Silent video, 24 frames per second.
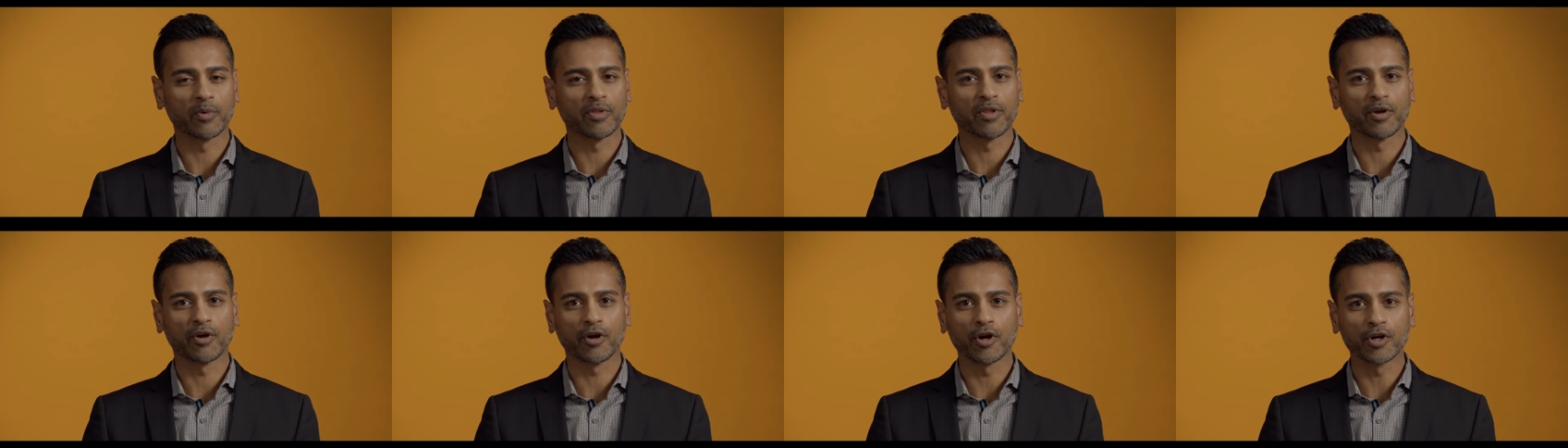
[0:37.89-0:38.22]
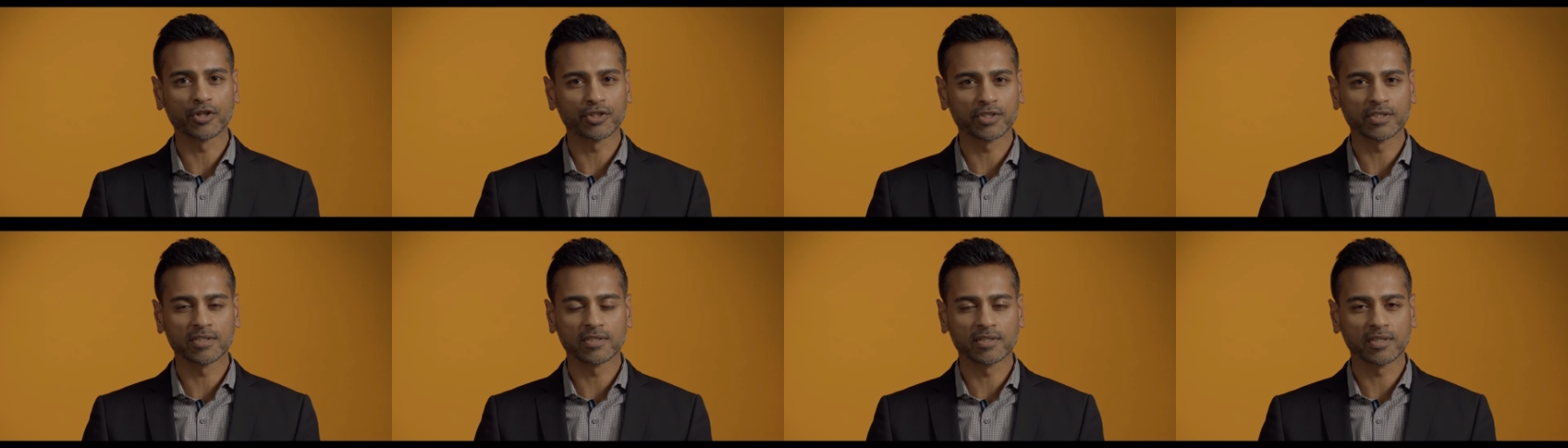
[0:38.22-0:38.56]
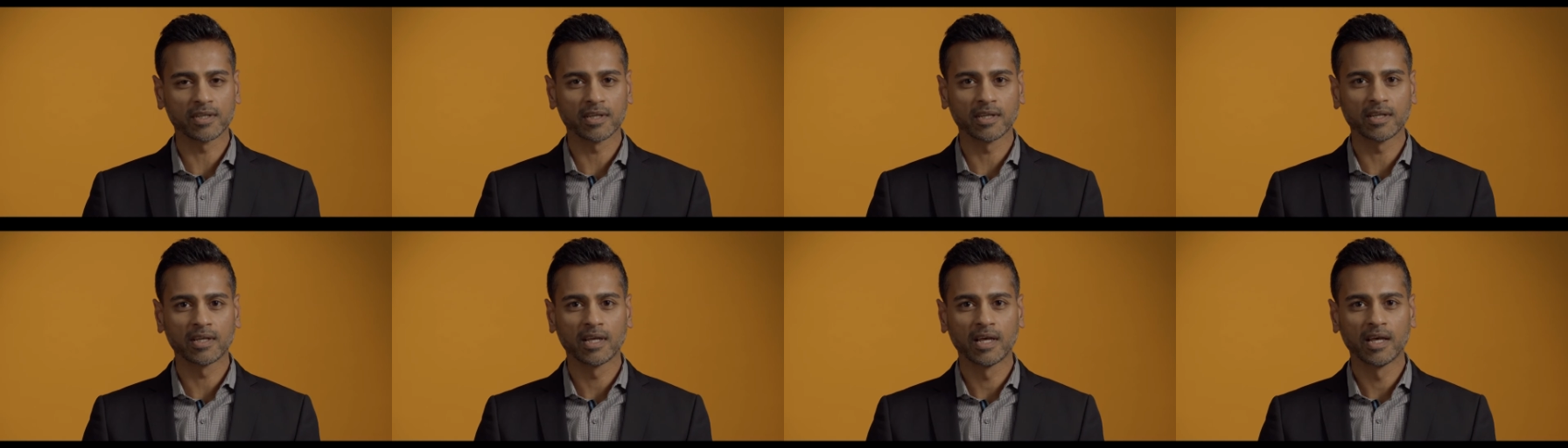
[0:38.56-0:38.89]
with
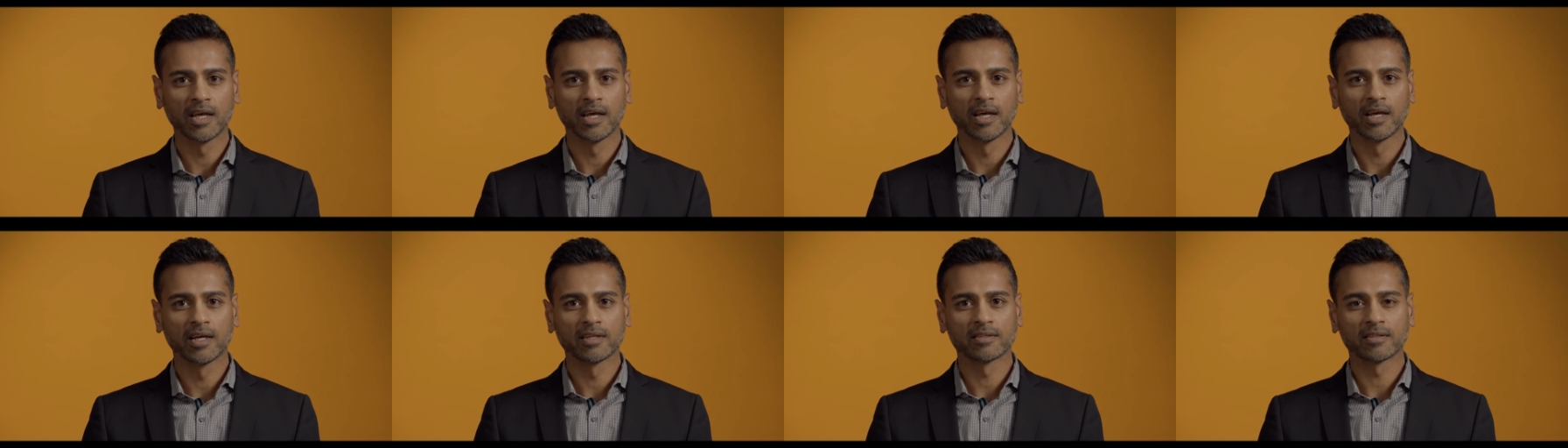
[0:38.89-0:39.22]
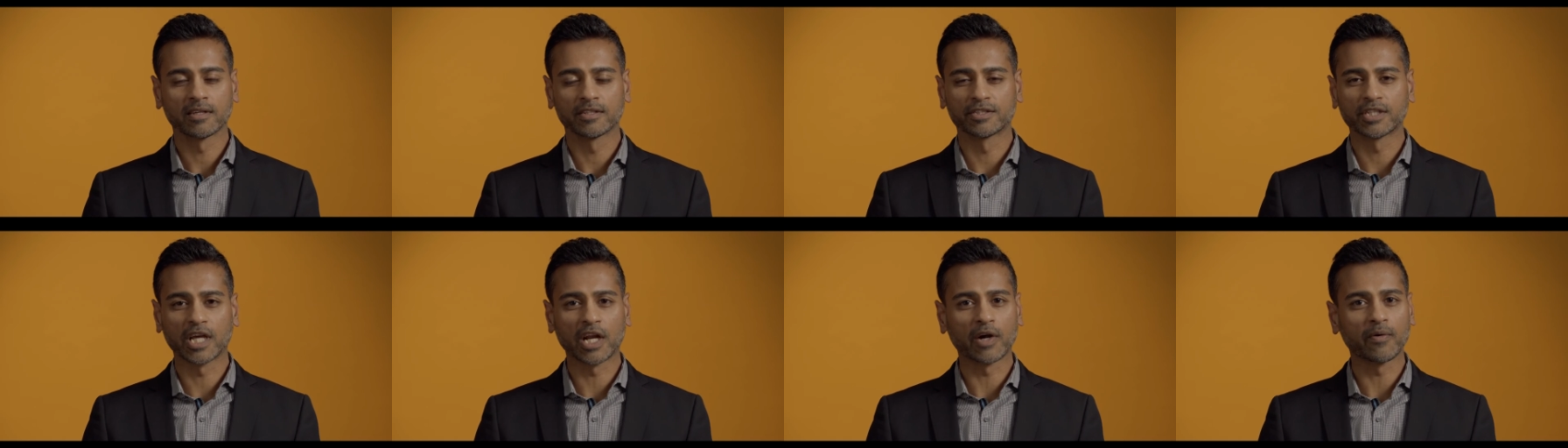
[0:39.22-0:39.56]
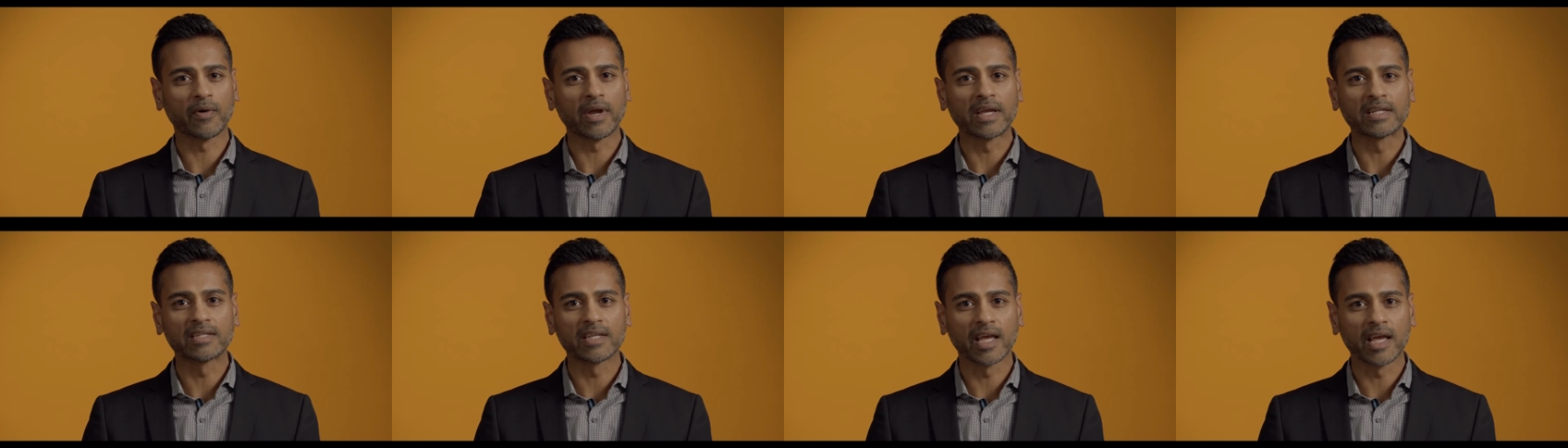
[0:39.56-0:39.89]
urgency, to
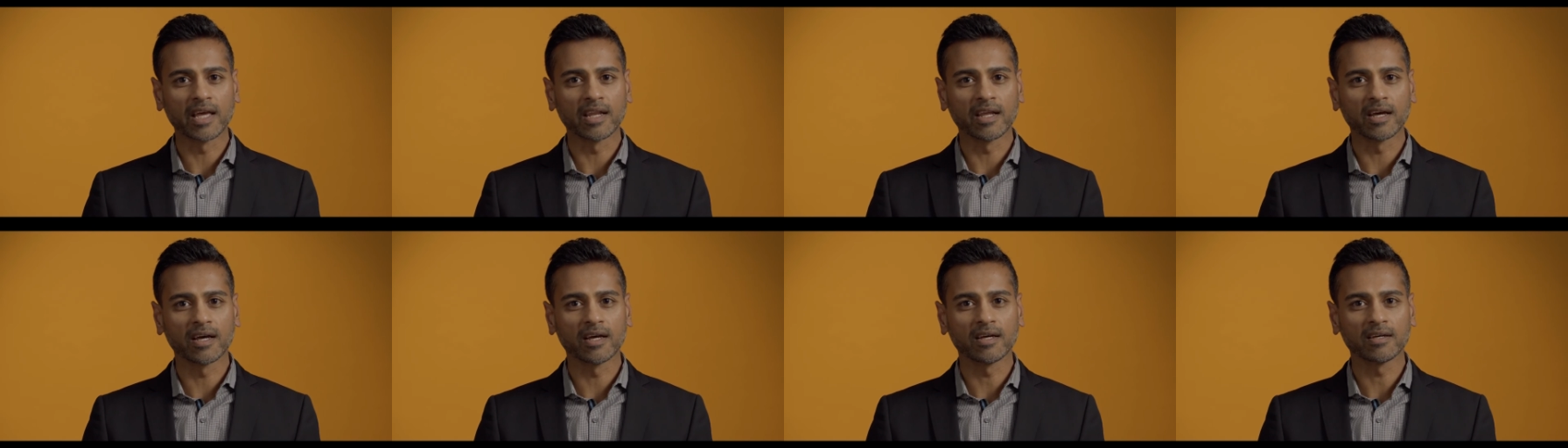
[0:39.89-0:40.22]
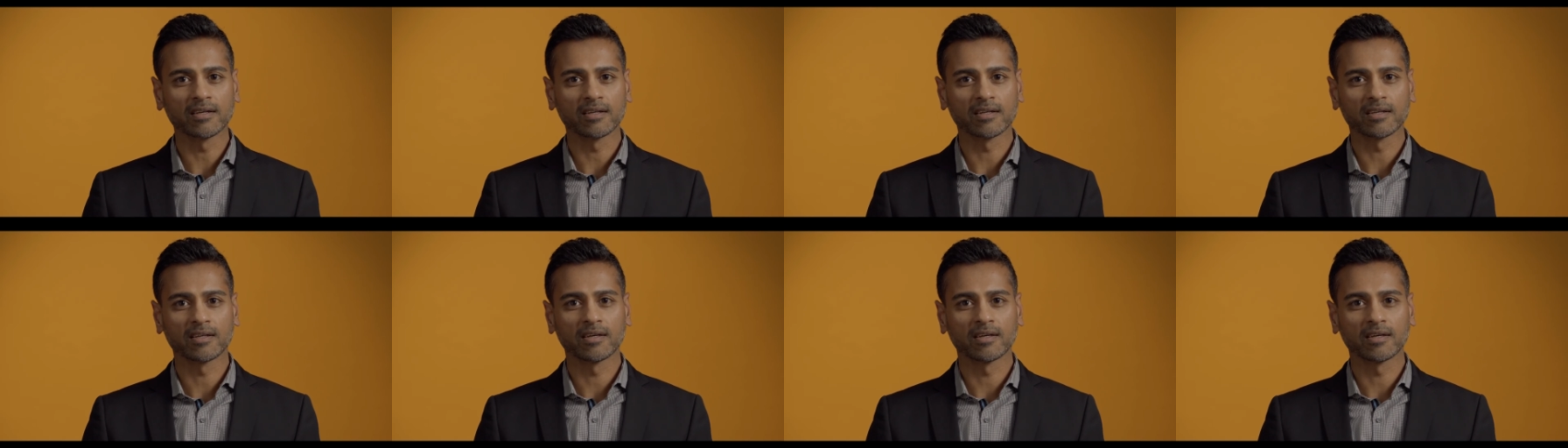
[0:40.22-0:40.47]
generate data